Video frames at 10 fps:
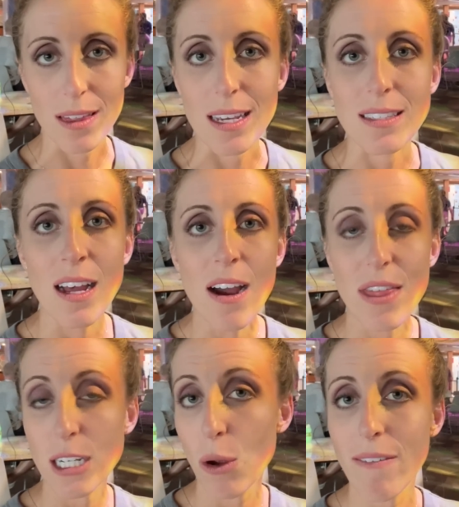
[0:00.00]
these.
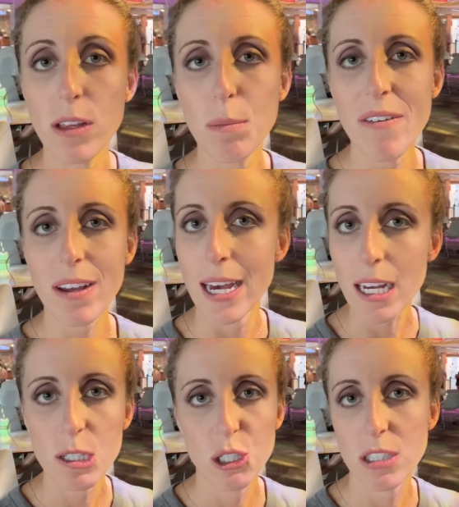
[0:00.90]
They do have a little bit of a
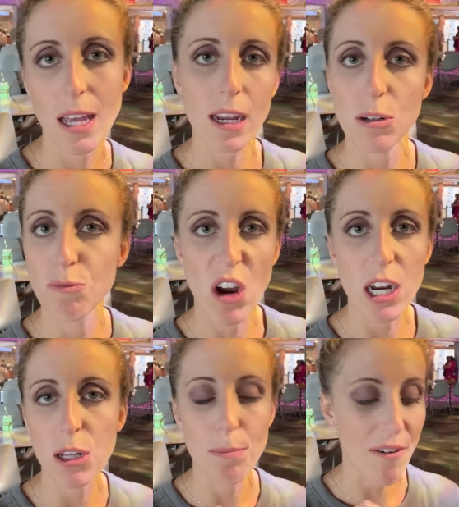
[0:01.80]
kick, just like a
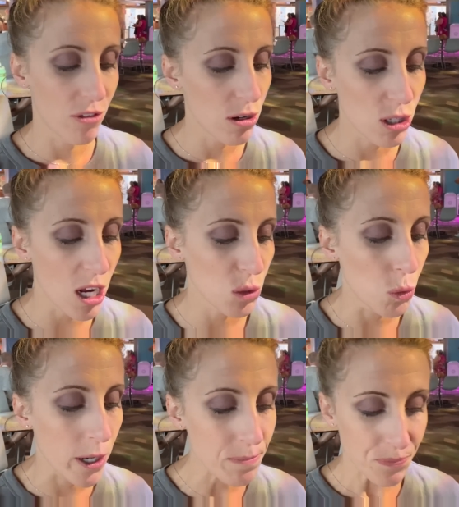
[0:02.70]
regular buffalo sauce
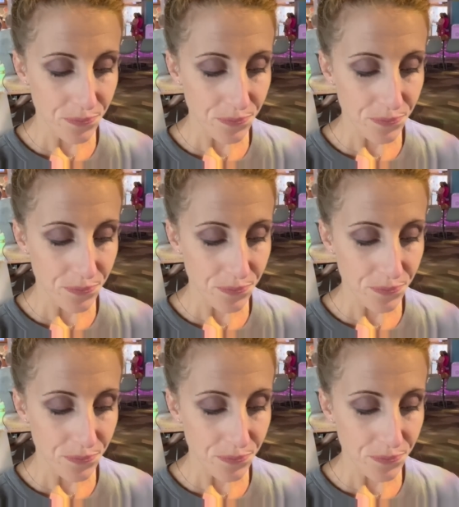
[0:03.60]
would.